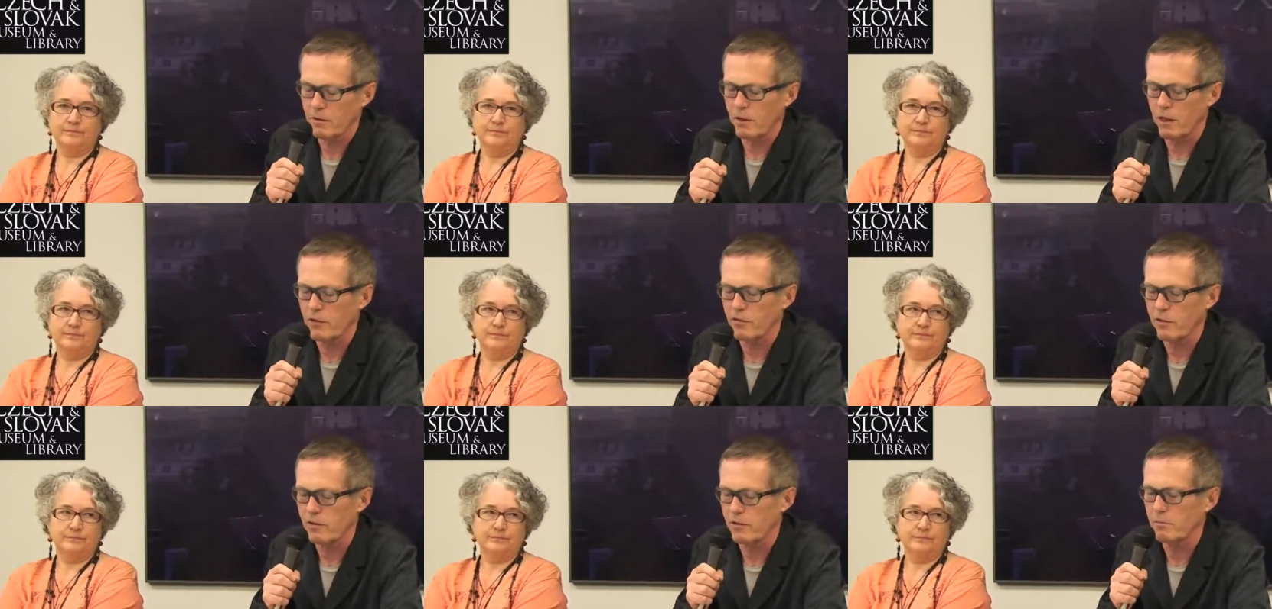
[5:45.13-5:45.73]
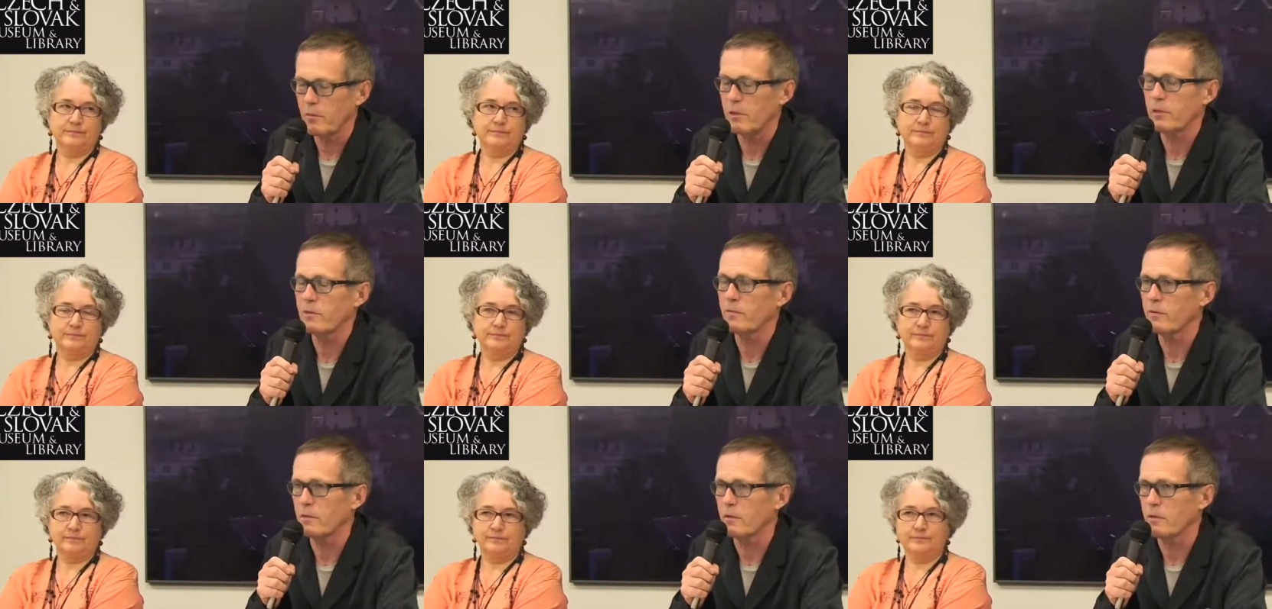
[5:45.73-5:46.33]
Speaker 1: countries and many
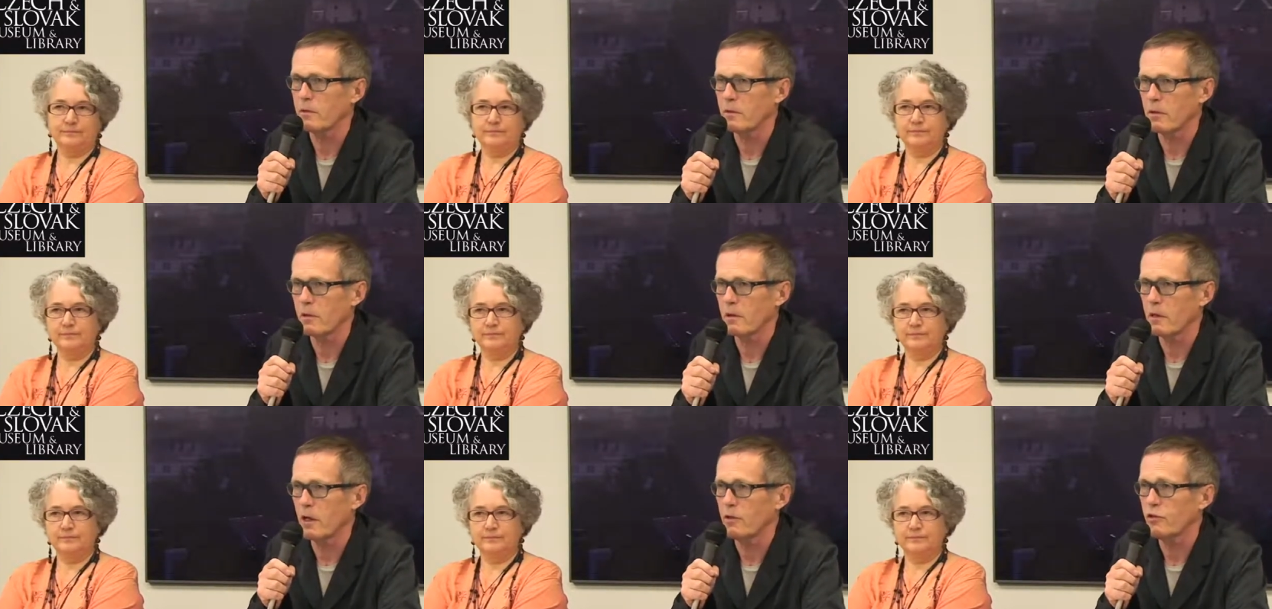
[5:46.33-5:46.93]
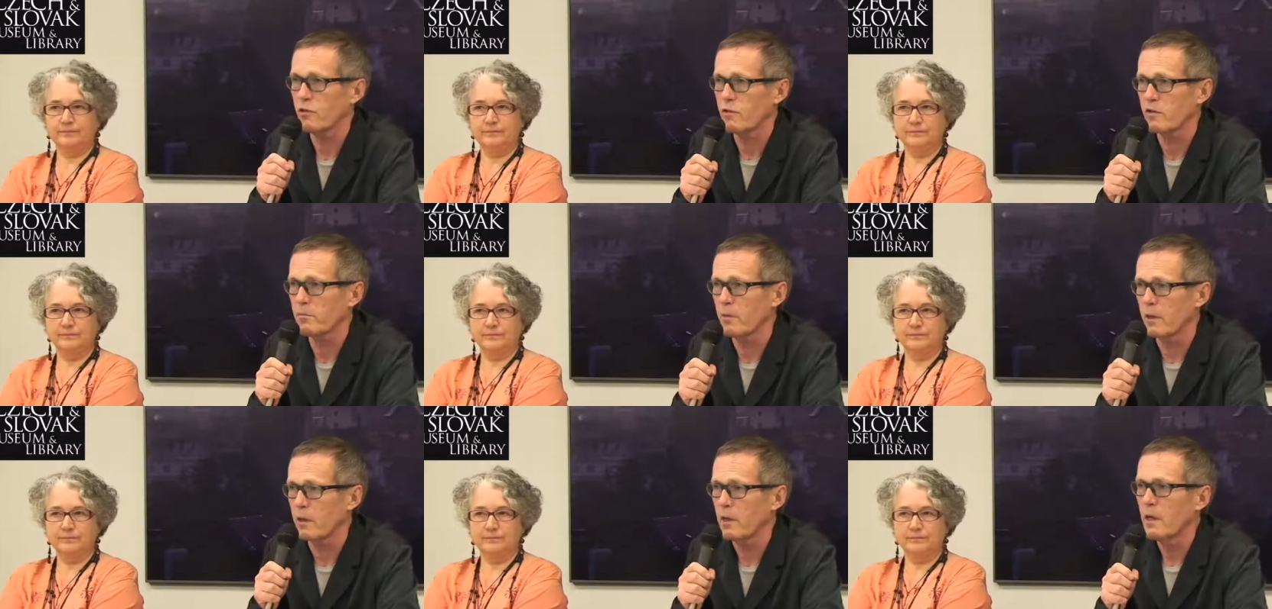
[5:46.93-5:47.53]
different uh, cultures,
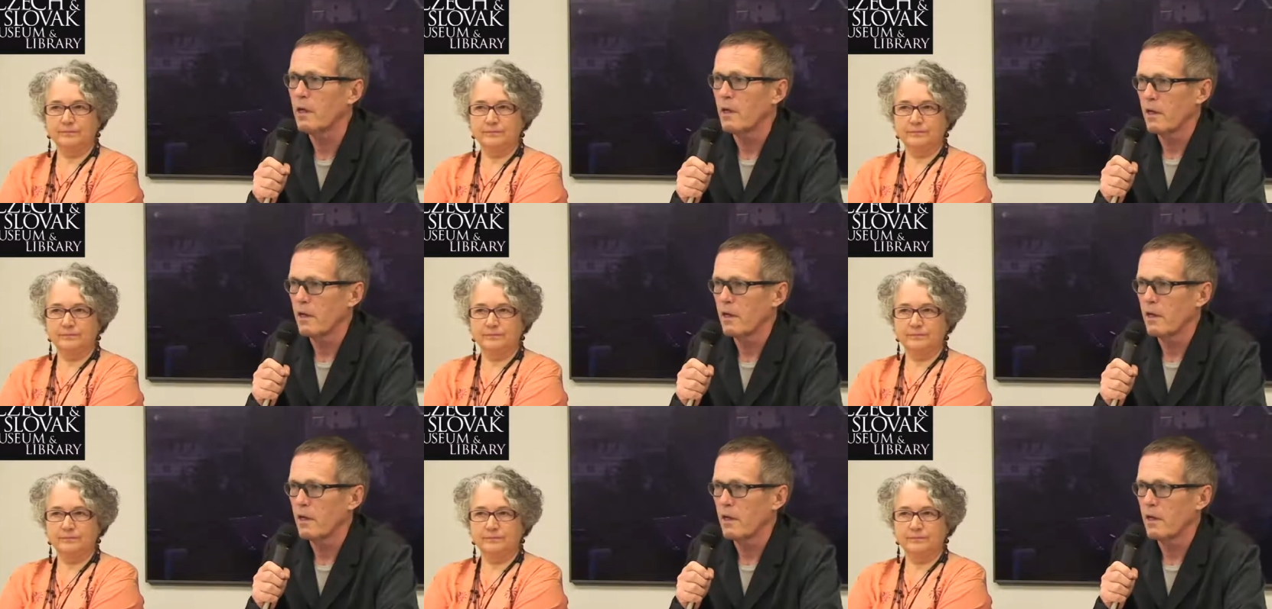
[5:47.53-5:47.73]
but